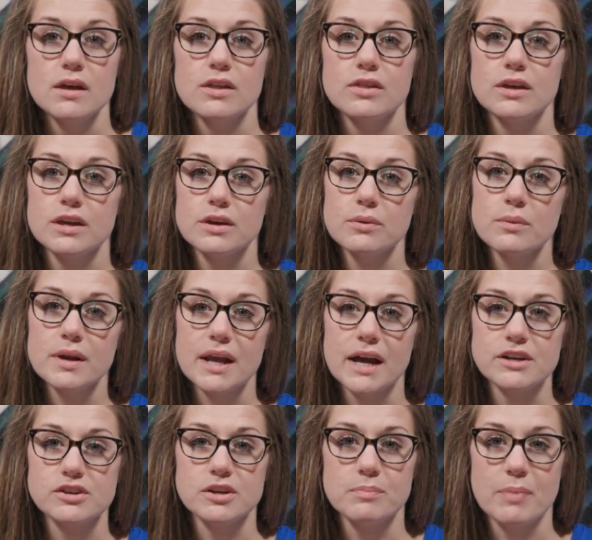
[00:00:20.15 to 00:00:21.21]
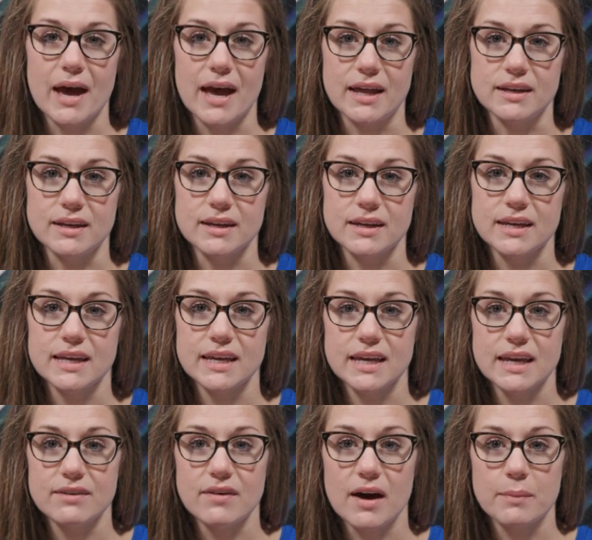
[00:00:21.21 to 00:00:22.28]
The U100 pen can
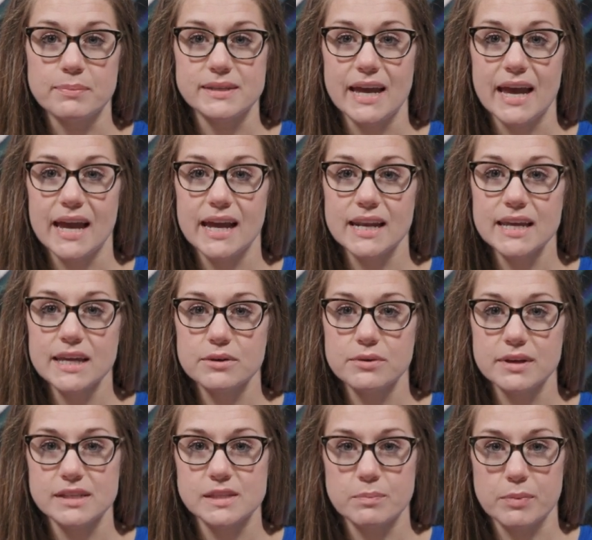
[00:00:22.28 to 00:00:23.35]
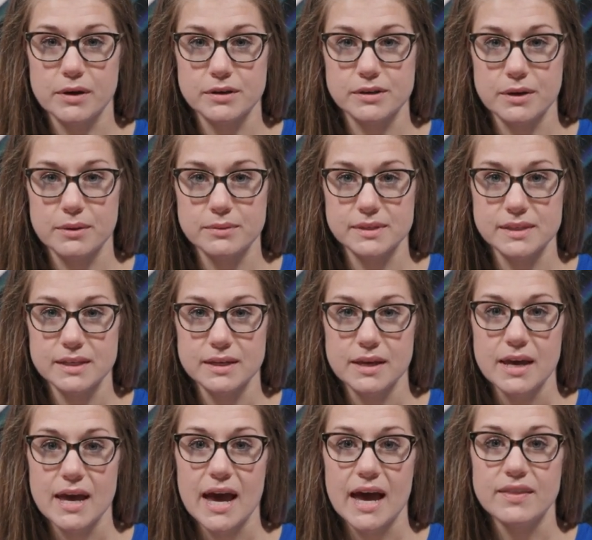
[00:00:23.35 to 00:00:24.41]
give up to 80 units per dose,
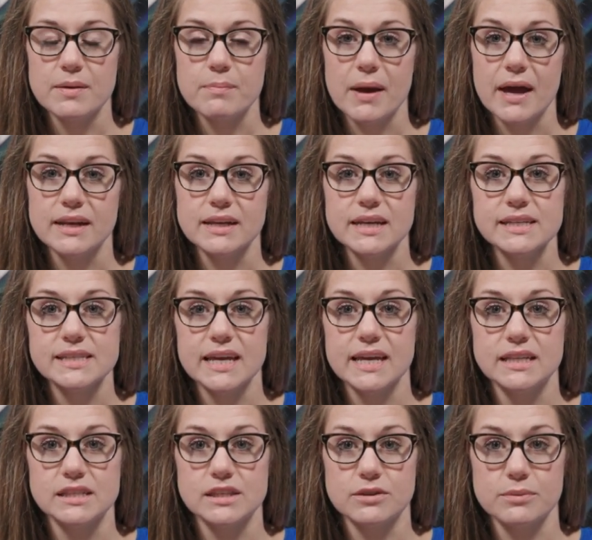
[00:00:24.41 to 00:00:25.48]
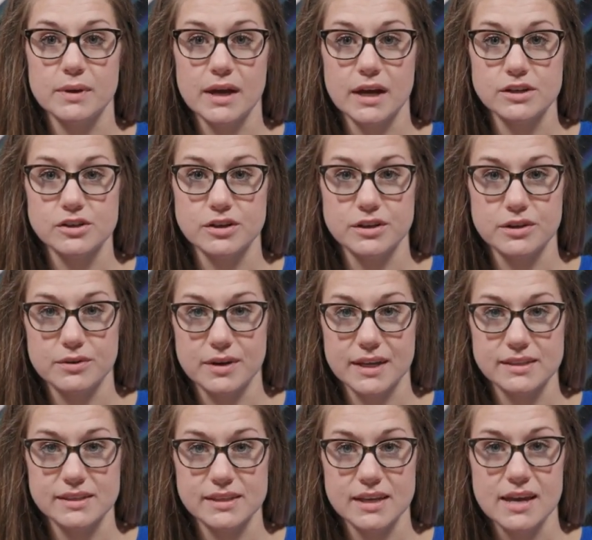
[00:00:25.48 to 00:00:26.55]
and the pen contains 300
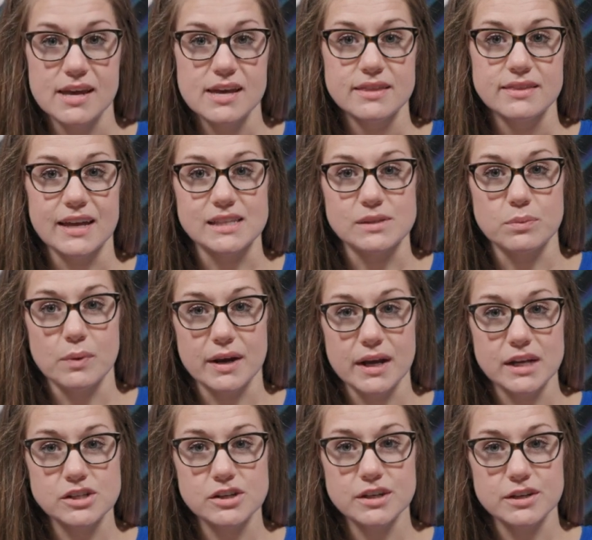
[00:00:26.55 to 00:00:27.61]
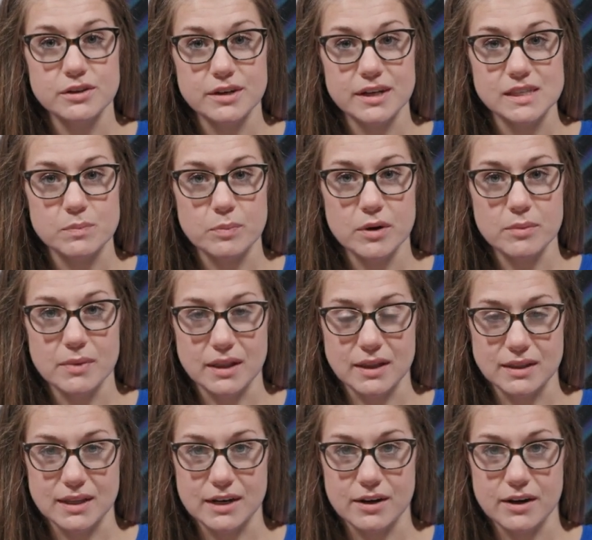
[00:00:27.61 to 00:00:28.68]
units. That's 100 units per
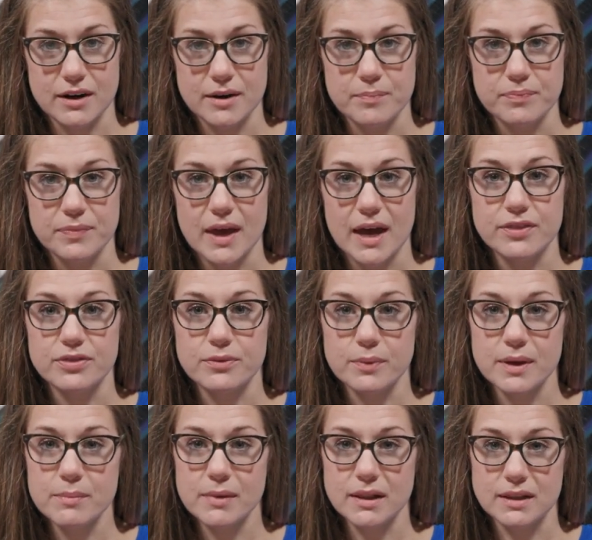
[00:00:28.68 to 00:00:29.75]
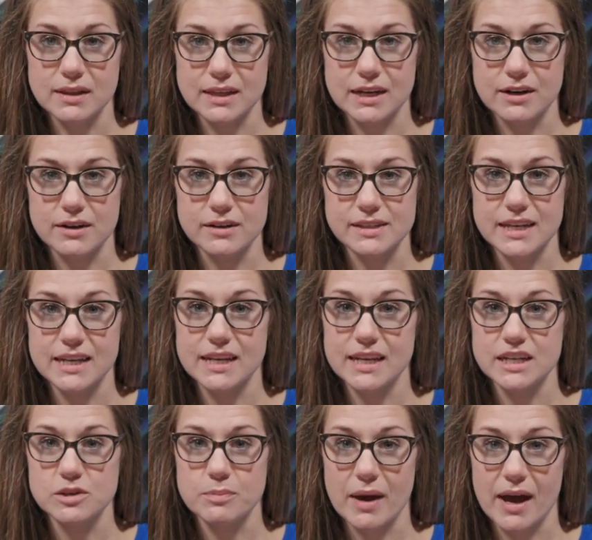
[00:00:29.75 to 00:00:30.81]
milliliter and 3 milliliters in
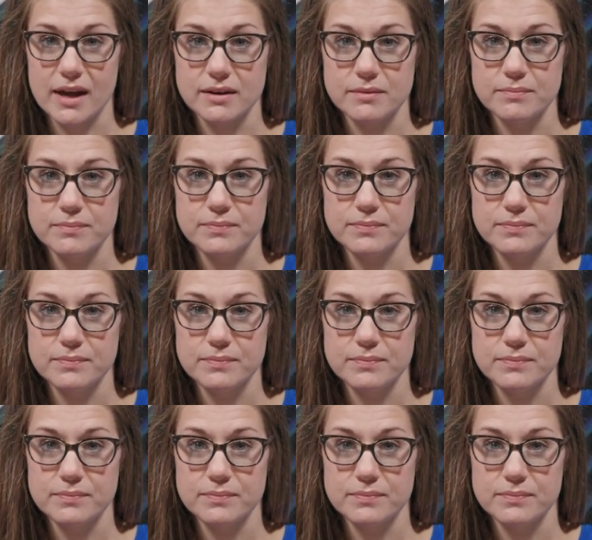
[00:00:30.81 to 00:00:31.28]
each pen.